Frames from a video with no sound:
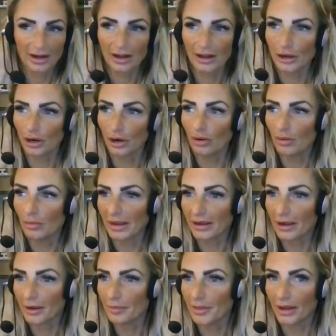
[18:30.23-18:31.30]
you know,
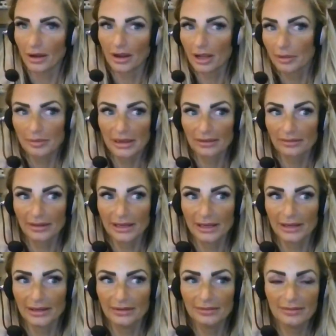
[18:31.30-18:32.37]
become the
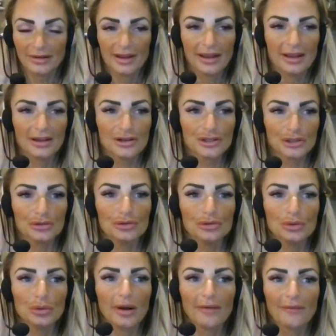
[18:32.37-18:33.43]
chameleon
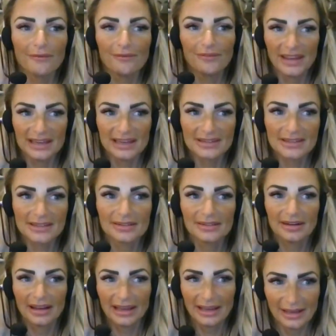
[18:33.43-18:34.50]
to fit
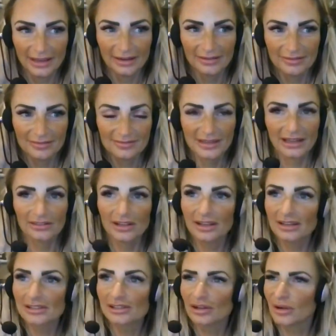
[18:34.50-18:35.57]
in. Now
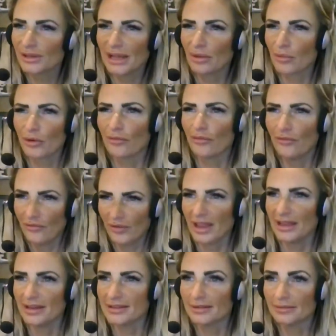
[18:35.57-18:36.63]
let's look at that word
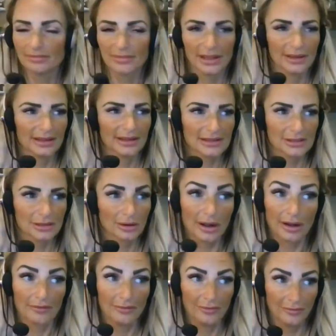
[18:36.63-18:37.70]
fit, and then let's look
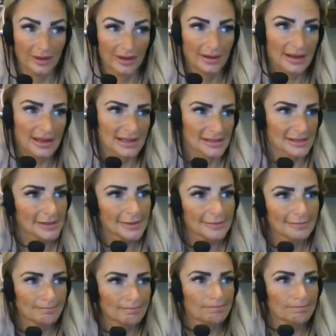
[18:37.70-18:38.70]
at fitness.